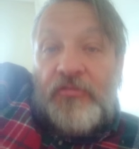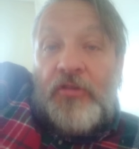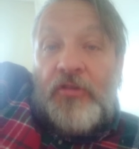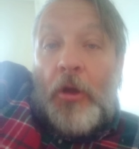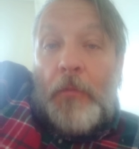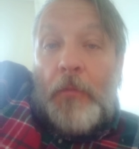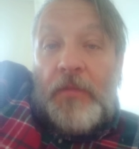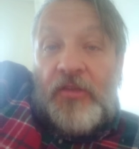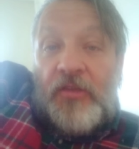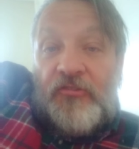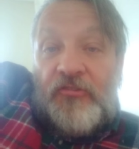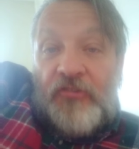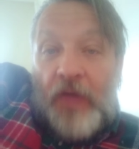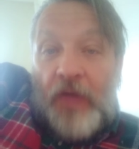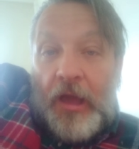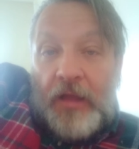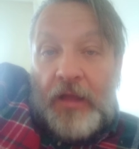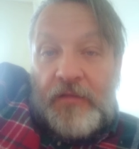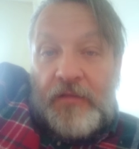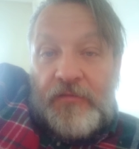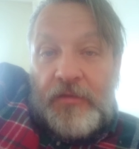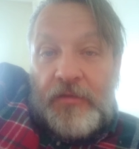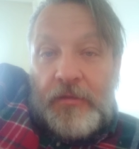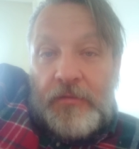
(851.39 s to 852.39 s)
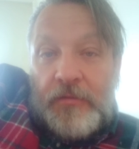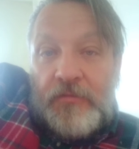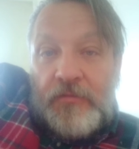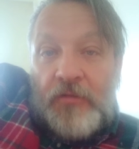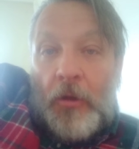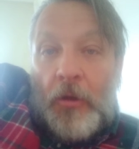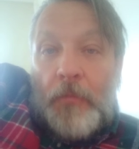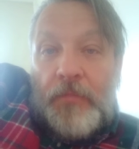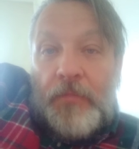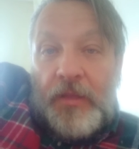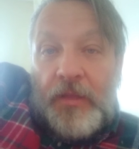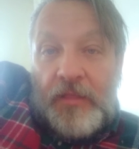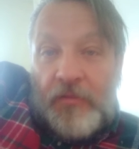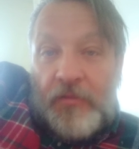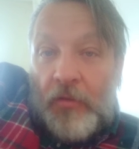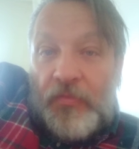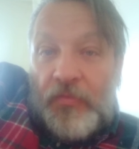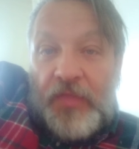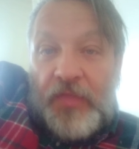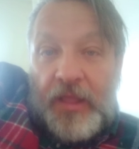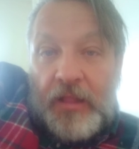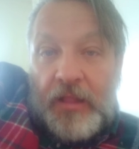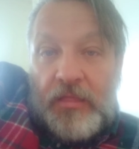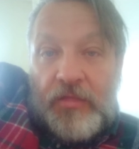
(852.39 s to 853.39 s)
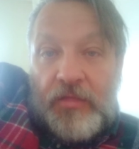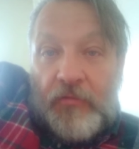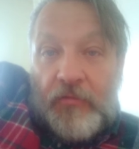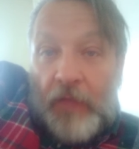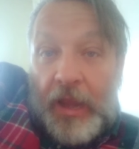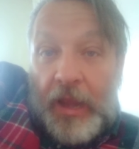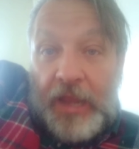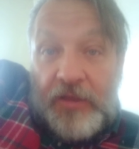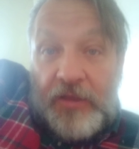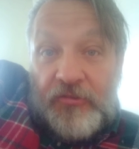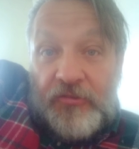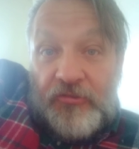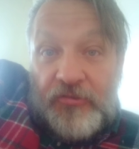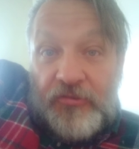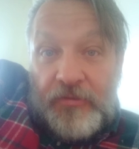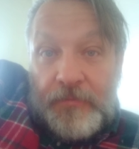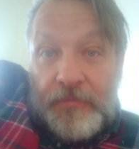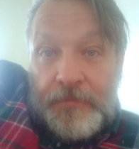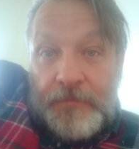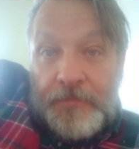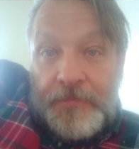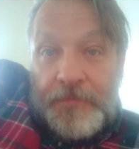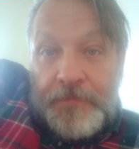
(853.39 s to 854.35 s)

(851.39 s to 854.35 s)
Don't be shocked. Don't think it's strange.